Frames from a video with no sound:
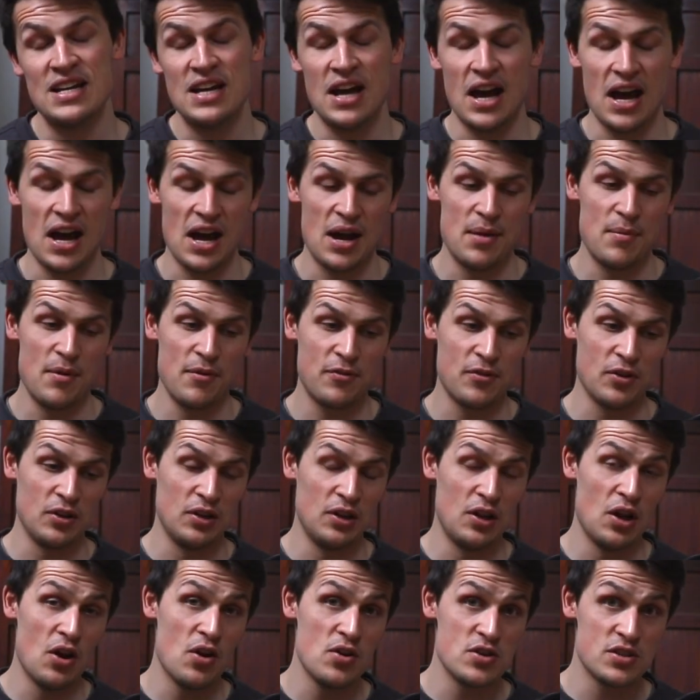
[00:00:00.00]
I've got
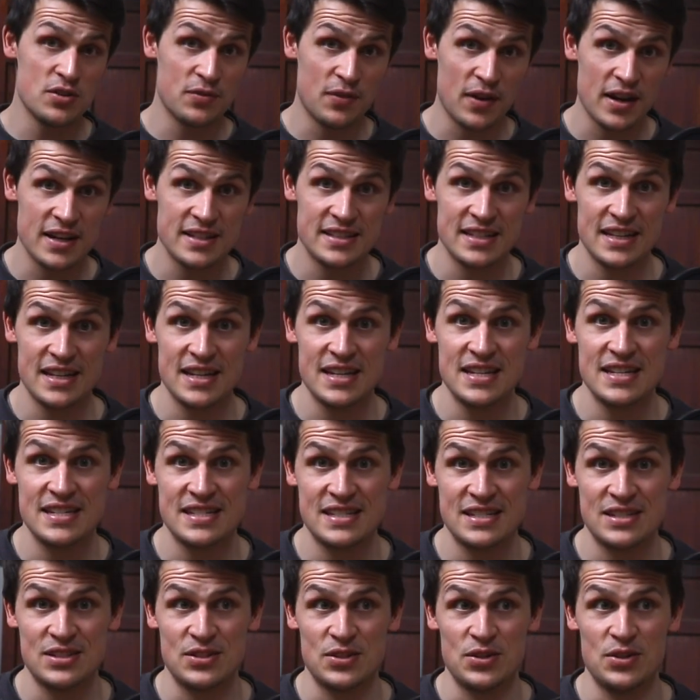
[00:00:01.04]
loads of
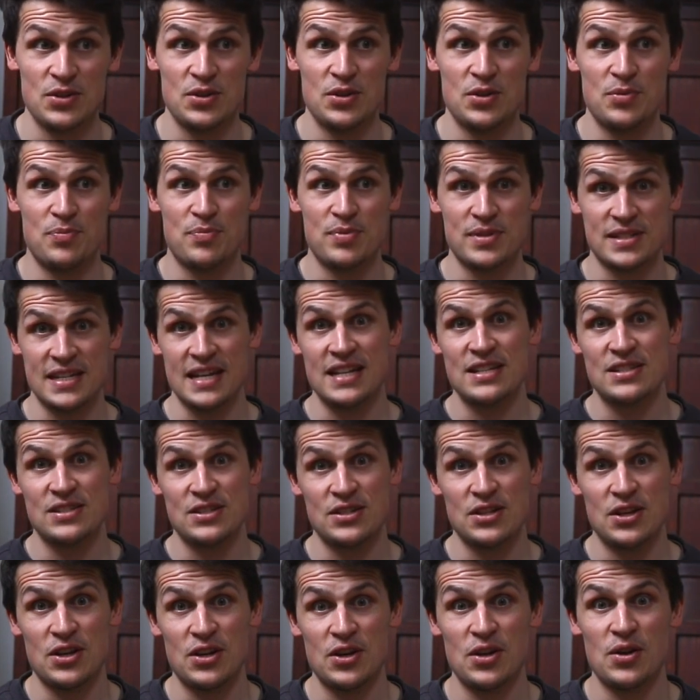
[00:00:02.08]
ideas to present
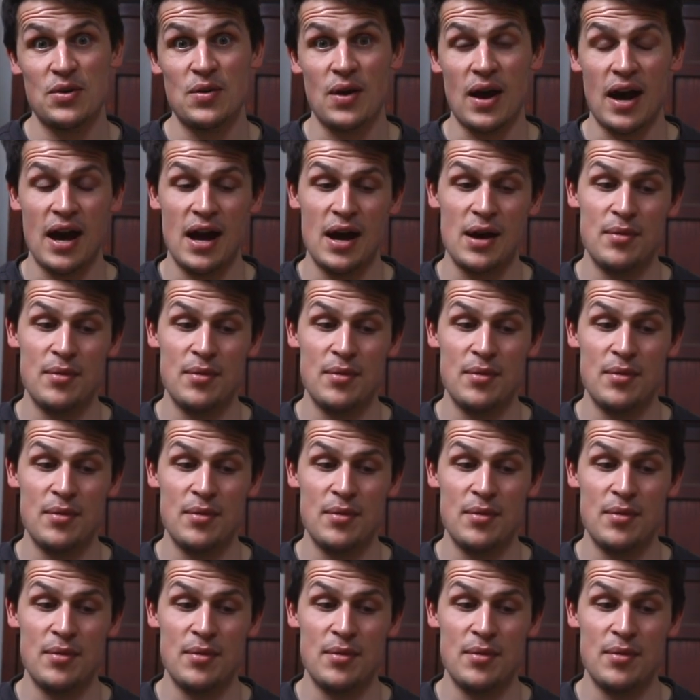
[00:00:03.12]
to you,